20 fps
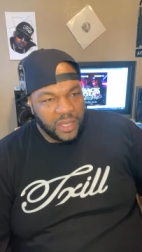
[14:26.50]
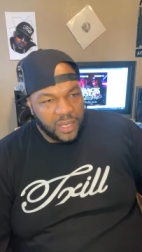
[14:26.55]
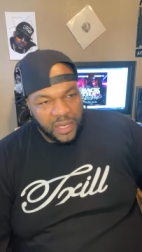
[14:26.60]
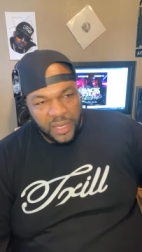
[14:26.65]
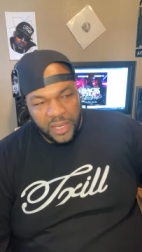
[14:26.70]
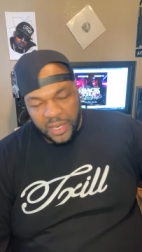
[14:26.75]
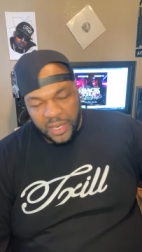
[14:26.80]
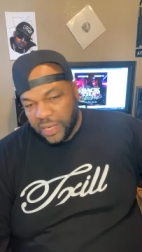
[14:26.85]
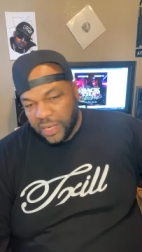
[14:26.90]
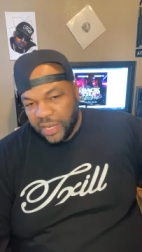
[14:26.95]

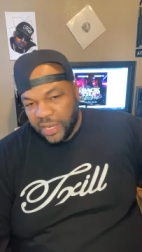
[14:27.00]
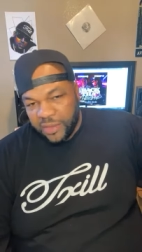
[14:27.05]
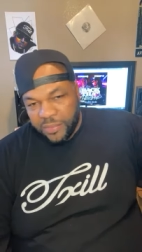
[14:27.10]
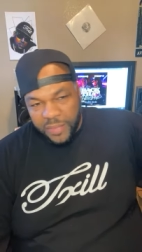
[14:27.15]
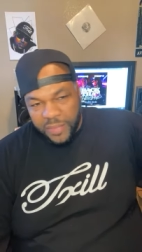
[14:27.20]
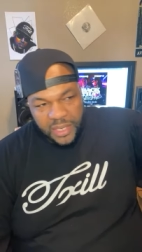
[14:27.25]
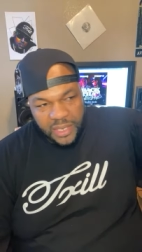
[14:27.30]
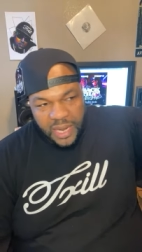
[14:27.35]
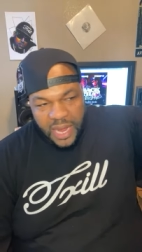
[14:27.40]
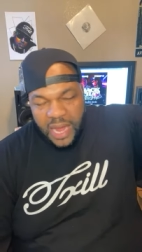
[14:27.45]
he lead
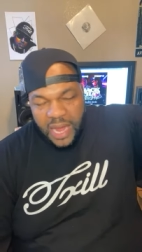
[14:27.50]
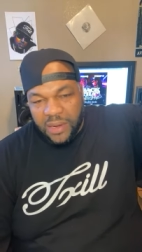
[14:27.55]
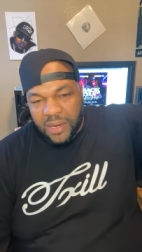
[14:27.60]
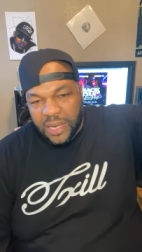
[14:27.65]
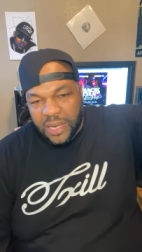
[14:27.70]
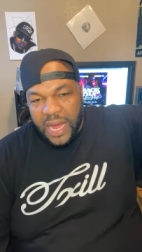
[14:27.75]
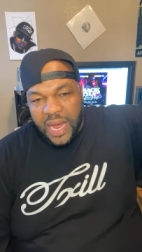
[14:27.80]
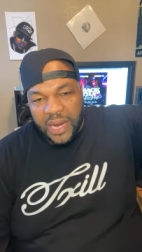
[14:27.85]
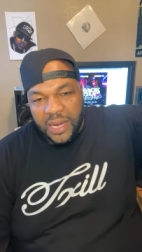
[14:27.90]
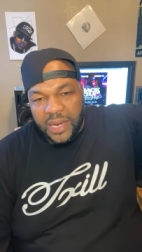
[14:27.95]
me down the
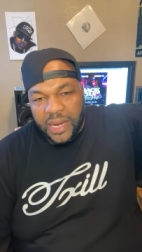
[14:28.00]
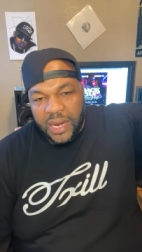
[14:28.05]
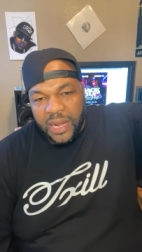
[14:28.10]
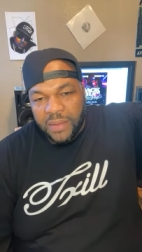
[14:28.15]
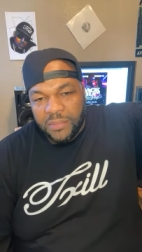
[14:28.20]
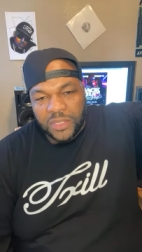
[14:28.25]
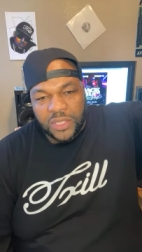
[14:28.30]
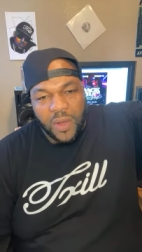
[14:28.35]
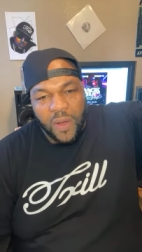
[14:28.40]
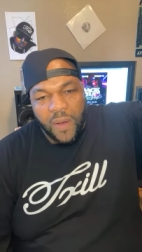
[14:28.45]

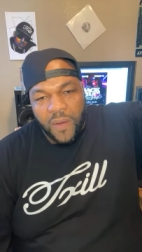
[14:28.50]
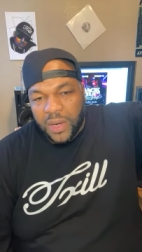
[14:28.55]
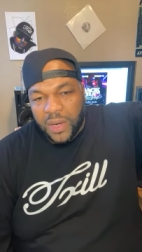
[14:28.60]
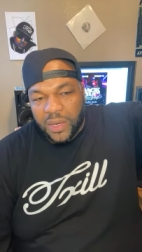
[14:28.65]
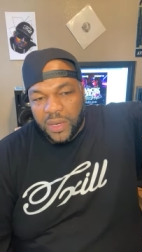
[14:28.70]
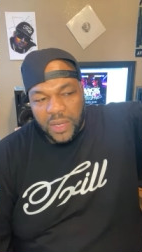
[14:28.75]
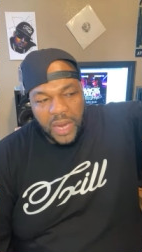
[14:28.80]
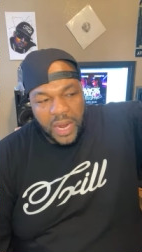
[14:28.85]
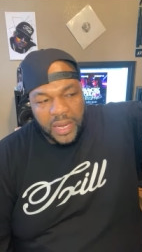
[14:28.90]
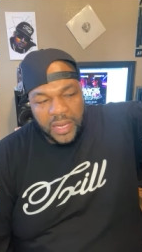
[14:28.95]
goddamn
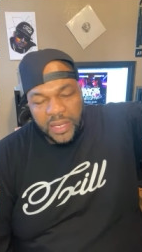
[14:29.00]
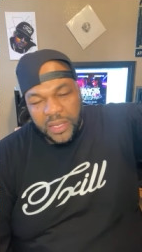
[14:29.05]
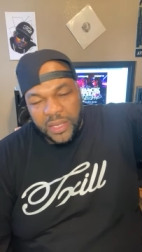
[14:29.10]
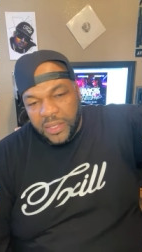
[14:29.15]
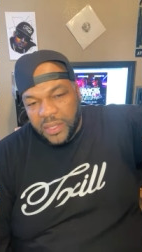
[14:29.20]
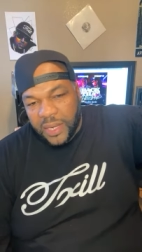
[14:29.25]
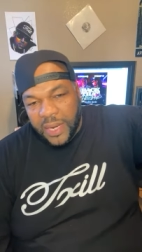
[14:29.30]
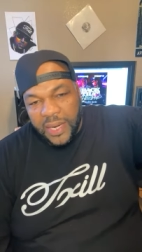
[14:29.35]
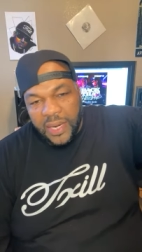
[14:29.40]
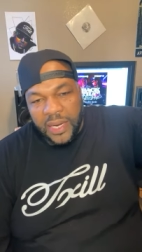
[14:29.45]
toilet. Like
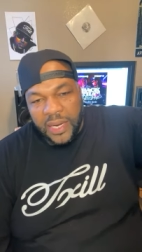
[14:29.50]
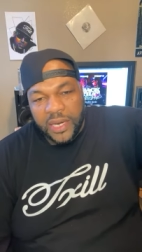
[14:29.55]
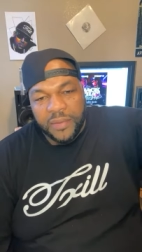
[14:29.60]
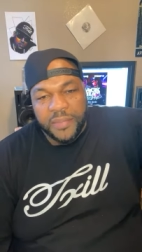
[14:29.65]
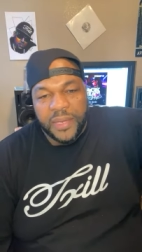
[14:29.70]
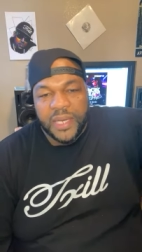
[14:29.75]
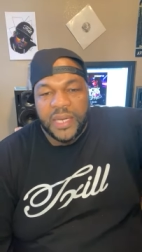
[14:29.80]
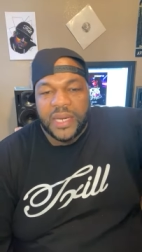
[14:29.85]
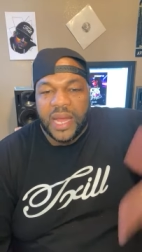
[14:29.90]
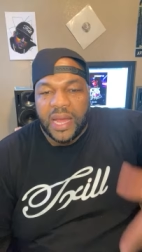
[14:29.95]
he he lead
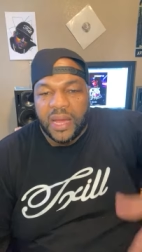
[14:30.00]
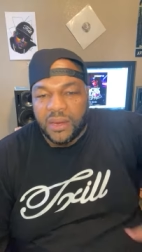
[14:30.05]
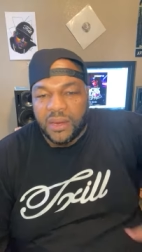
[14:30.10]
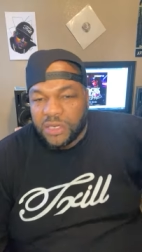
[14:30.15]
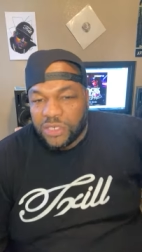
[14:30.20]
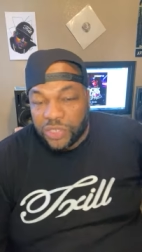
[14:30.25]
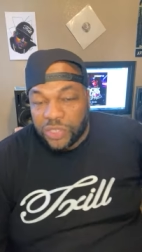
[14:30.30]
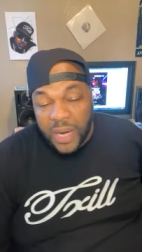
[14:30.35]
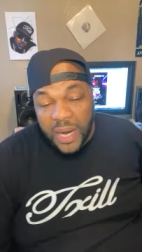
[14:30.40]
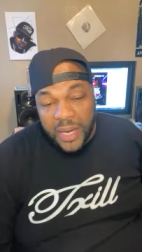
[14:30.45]
me down the
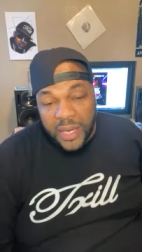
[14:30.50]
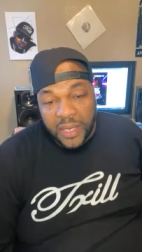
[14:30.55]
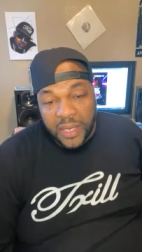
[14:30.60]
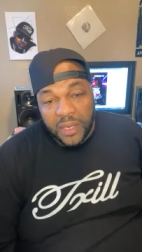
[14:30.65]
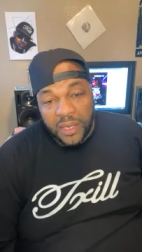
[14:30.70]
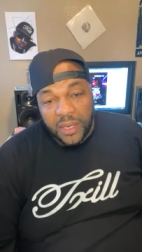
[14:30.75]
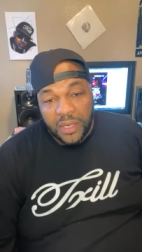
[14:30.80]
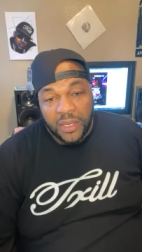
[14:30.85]
drain.